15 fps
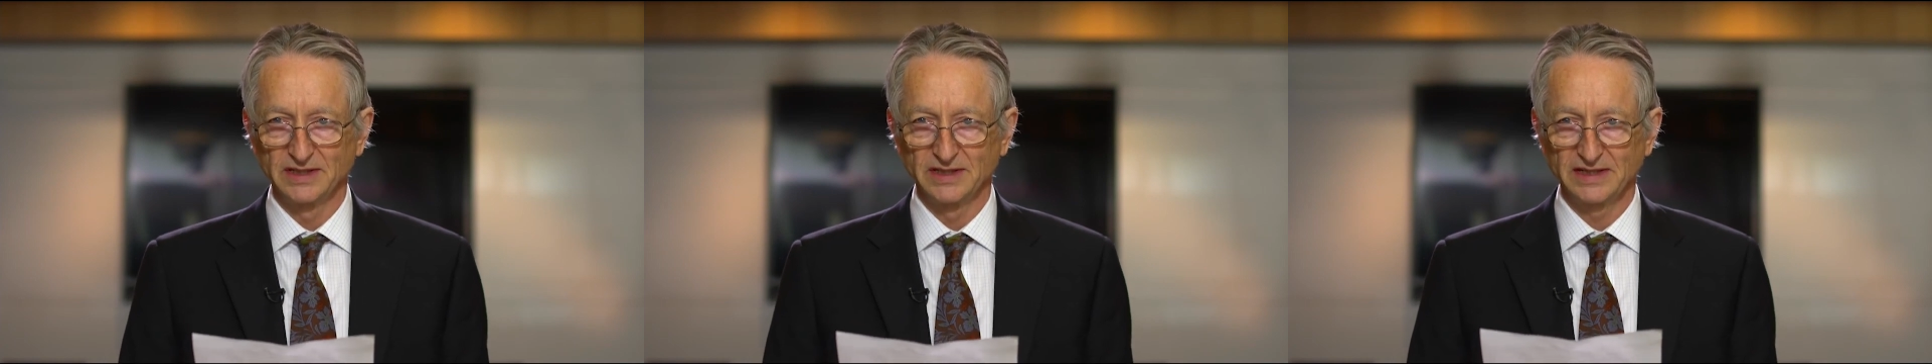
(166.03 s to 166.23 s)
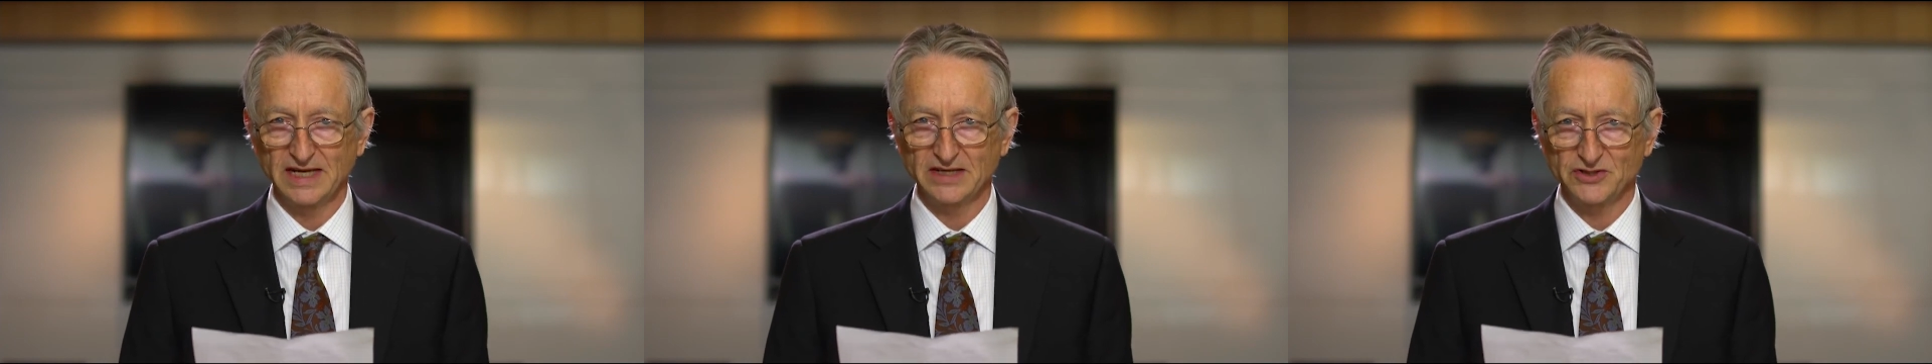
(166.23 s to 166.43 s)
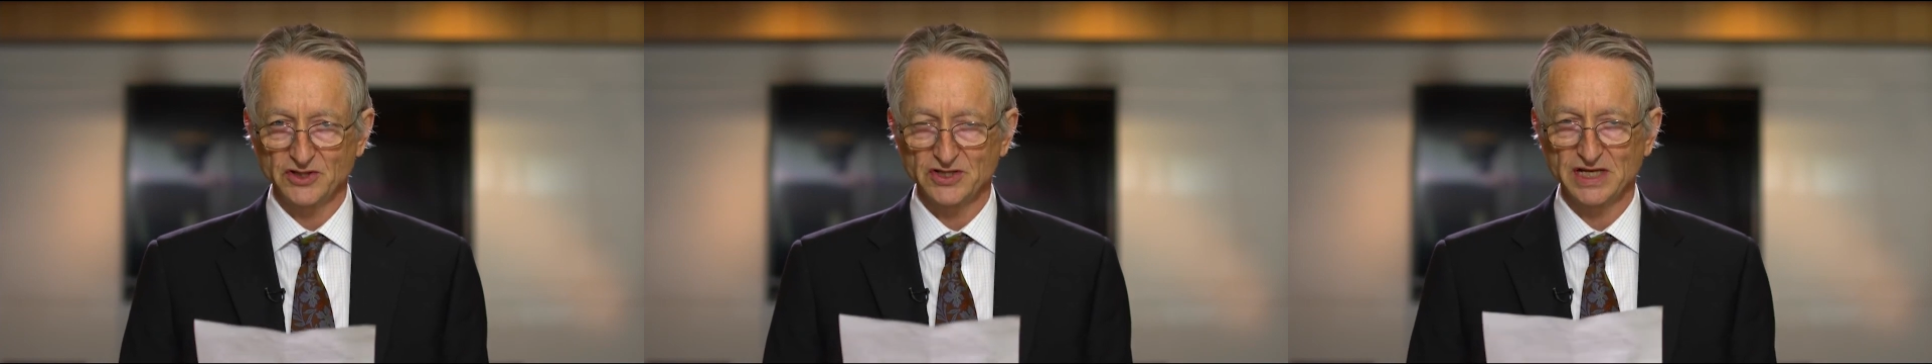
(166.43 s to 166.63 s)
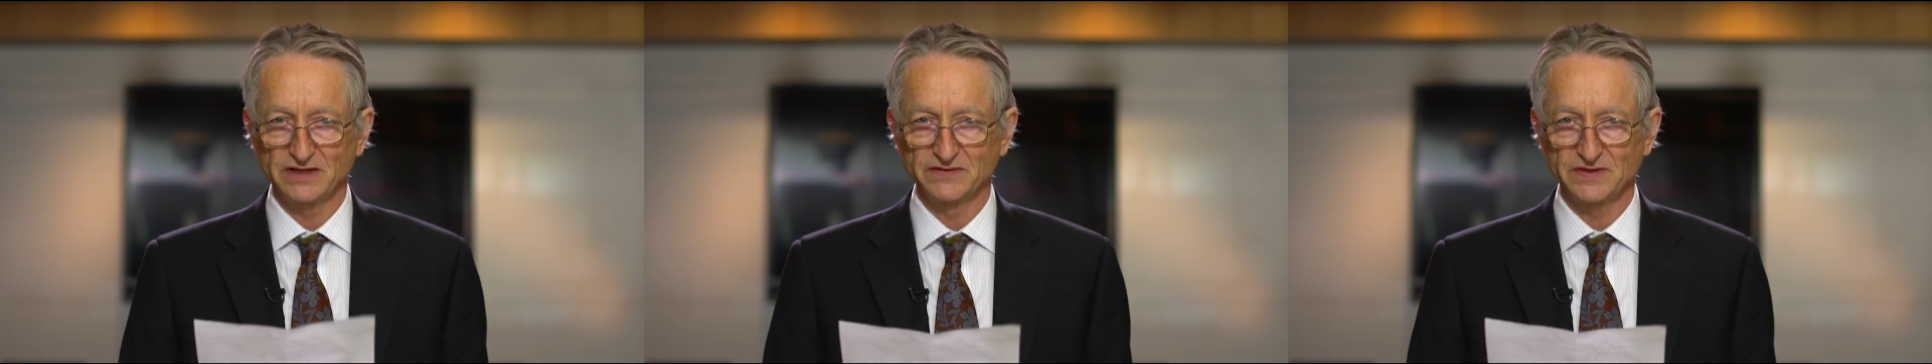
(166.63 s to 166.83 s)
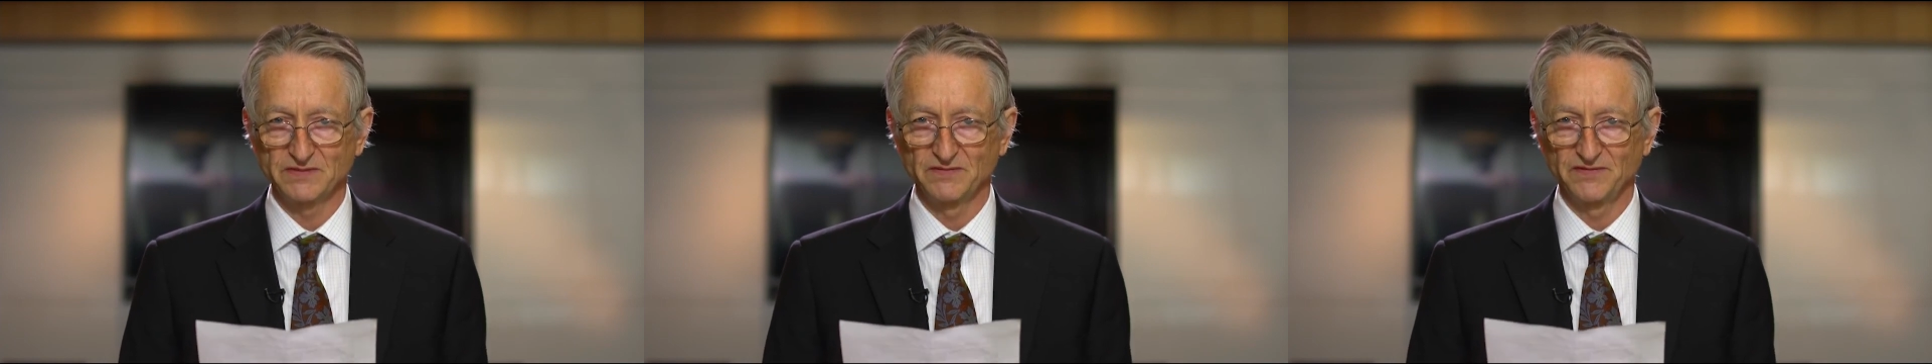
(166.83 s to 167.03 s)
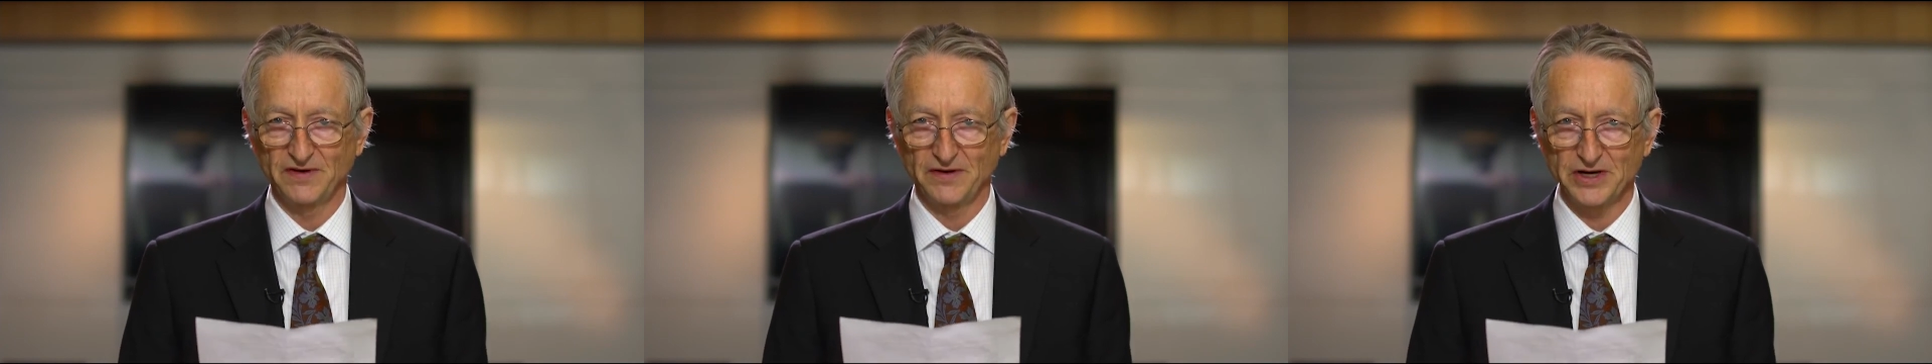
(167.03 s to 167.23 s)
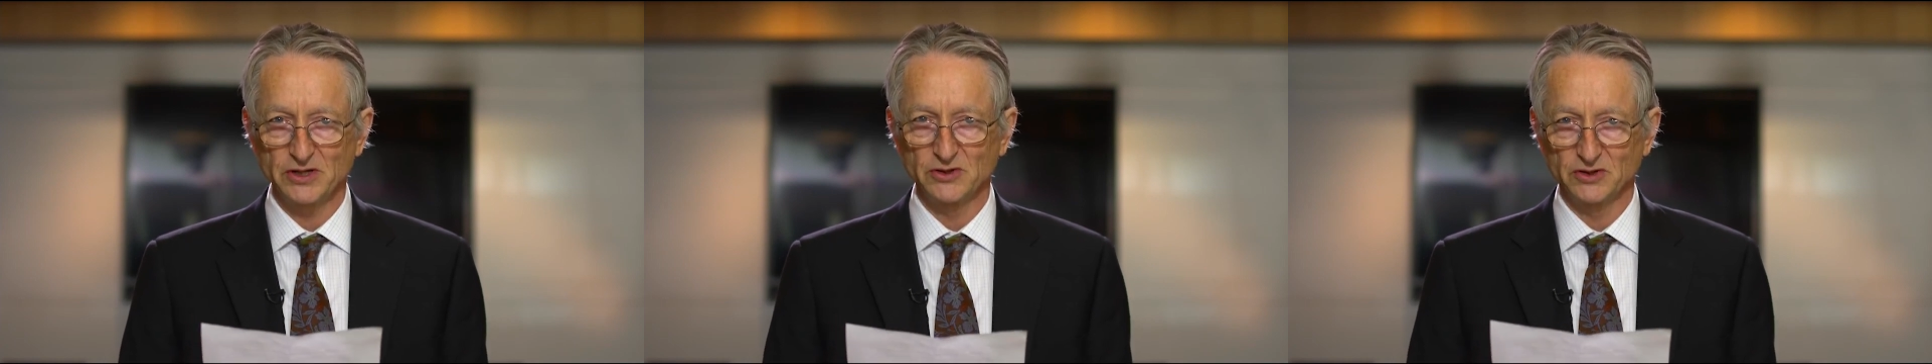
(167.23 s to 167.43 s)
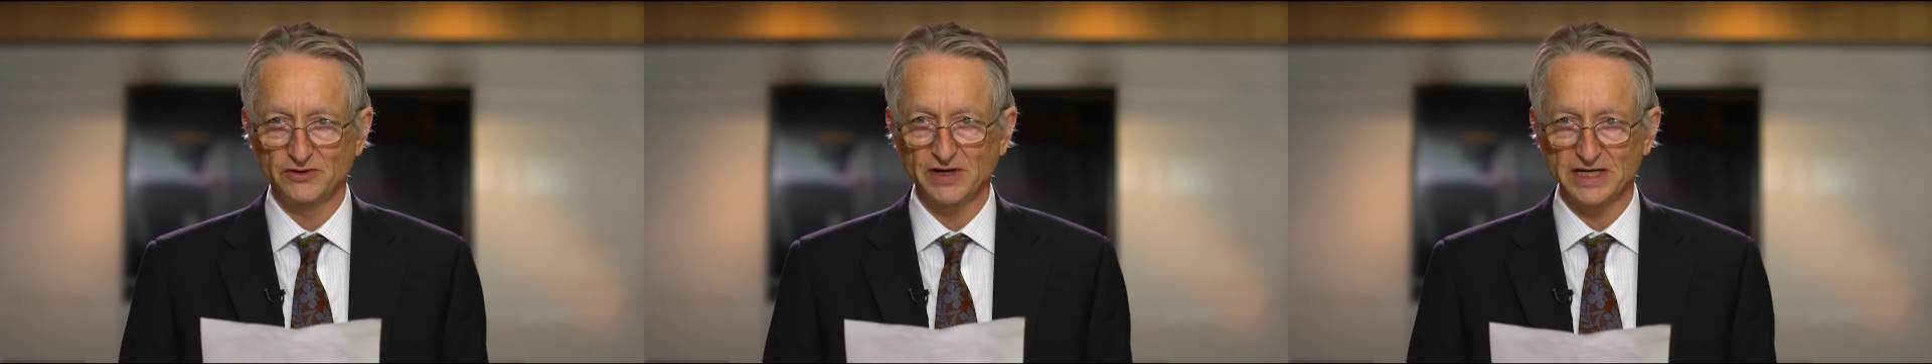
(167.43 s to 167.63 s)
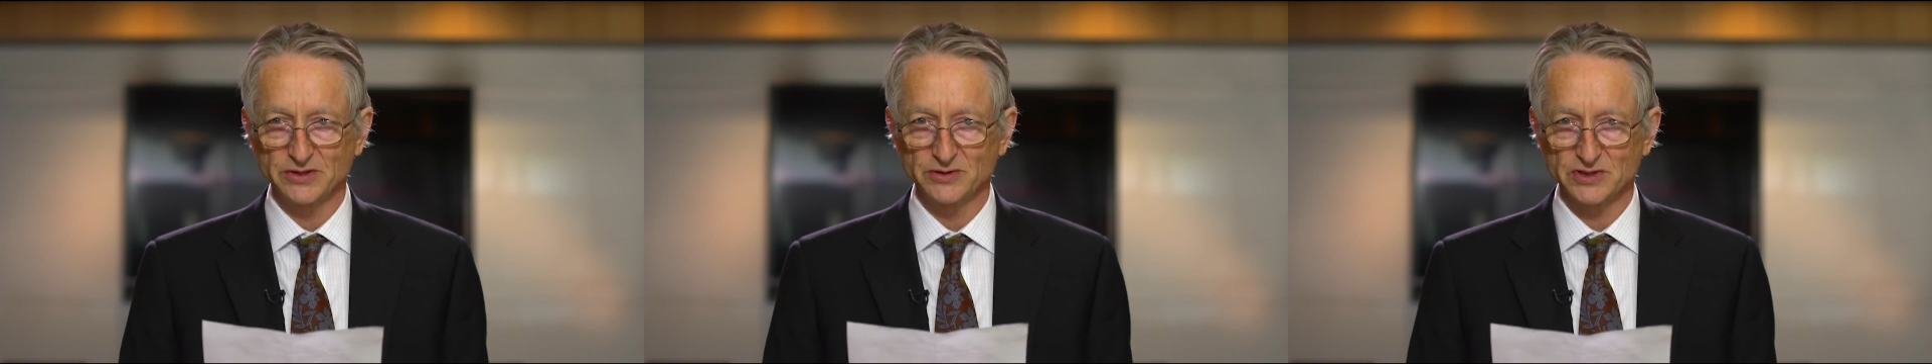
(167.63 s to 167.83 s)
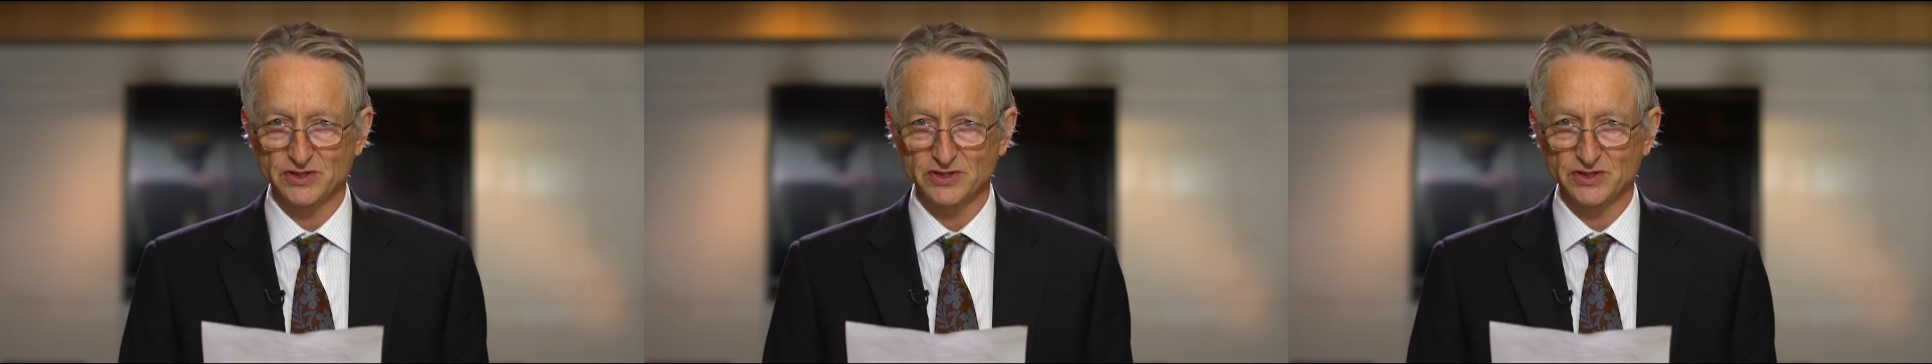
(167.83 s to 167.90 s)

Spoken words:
Get yourself some very good graduate